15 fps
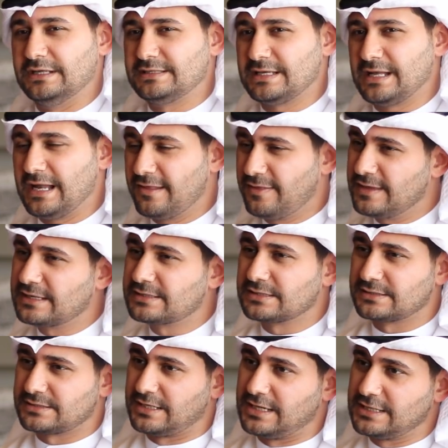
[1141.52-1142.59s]
it's a lengthy
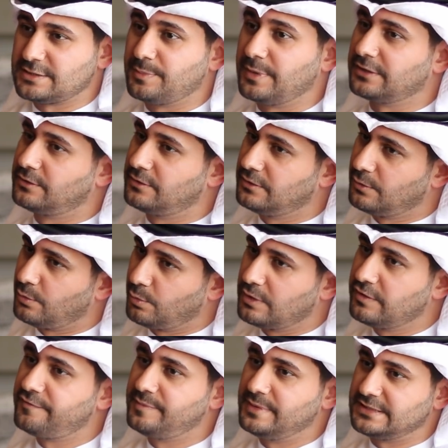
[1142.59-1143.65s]
exercise, but
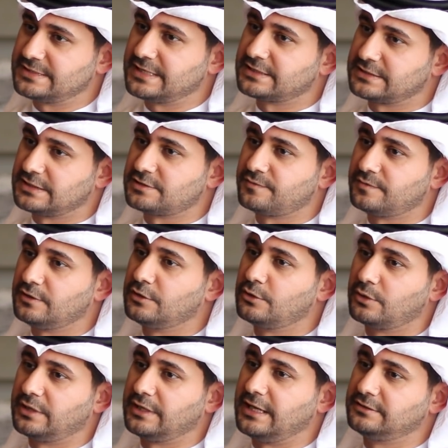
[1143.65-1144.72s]
we've been successful in
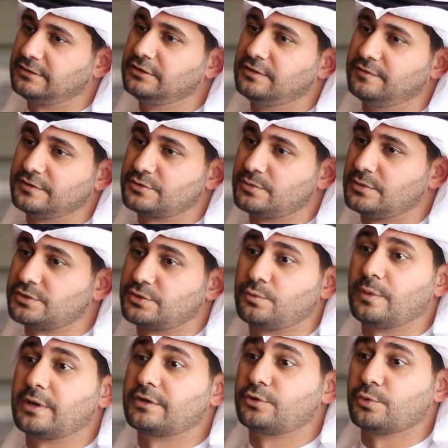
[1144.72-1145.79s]
looking at individuals who
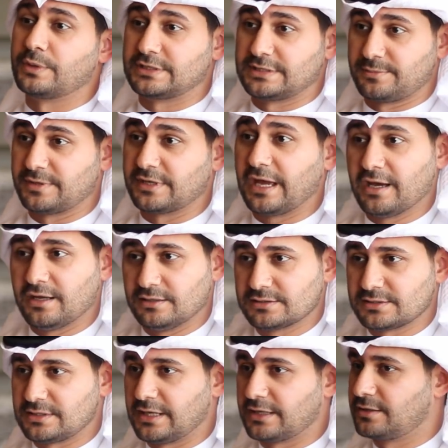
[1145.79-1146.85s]
were doing something
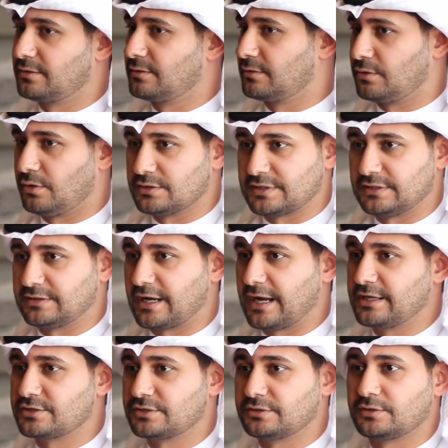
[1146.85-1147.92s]
else, like call center
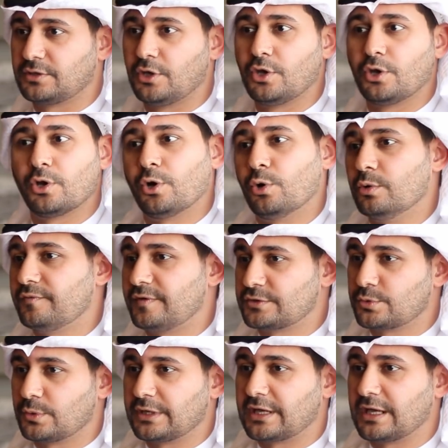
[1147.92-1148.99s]
agent, who
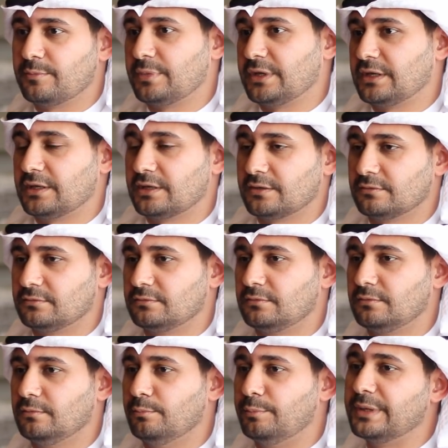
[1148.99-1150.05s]
eventually can be
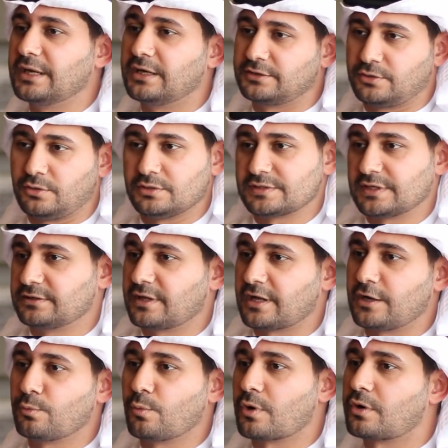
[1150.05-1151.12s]
beyond call
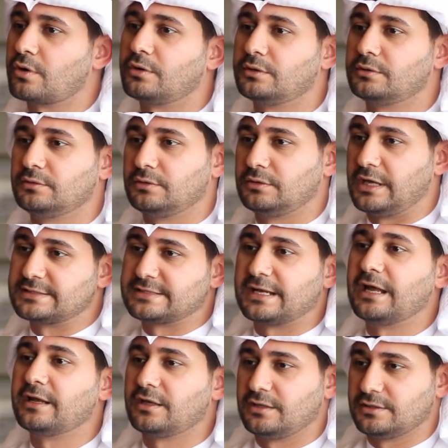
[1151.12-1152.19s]
center and work on as
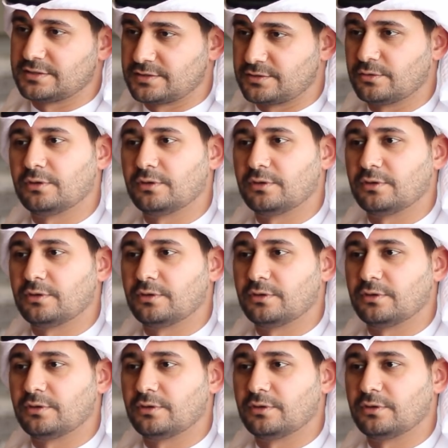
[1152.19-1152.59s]
an analyst